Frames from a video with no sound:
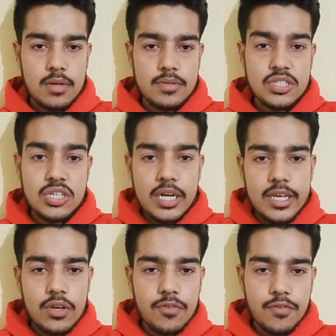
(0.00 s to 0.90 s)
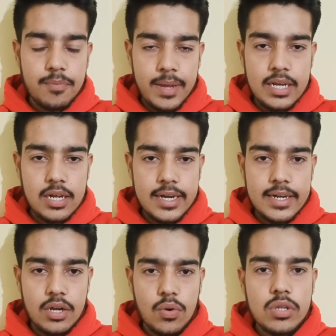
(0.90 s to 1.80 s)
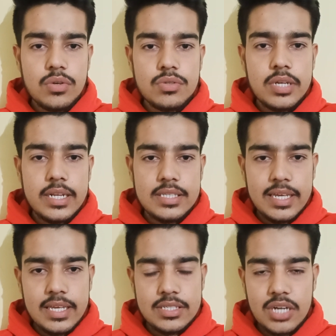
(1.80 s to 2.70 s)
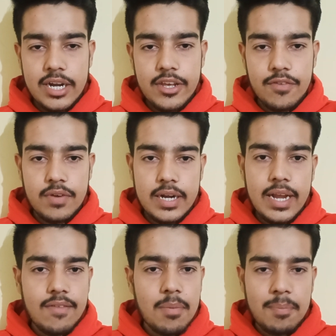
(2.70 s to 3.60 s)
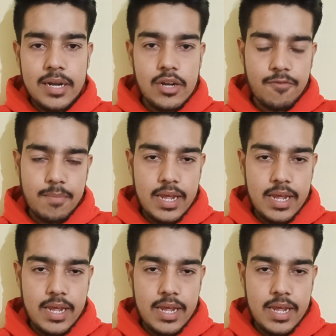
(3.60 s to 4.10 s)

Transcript: study of mankind, or you can say study of and development of